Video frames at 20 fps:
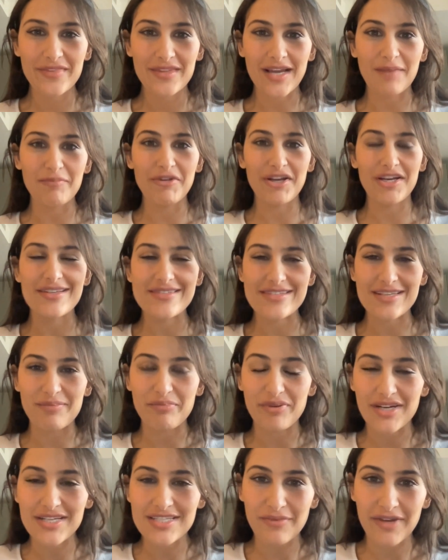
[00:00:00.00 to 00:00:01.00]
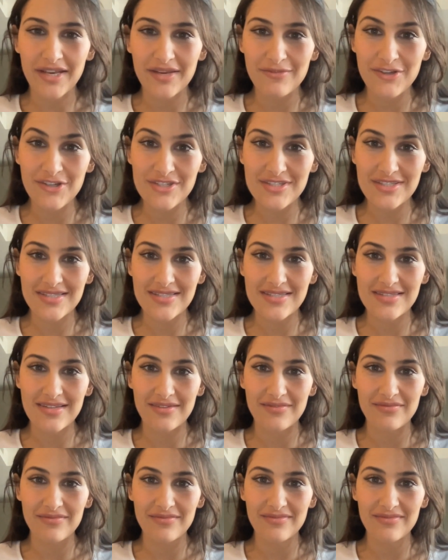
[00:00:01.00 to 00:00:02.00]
I'm going to suppress my immune system.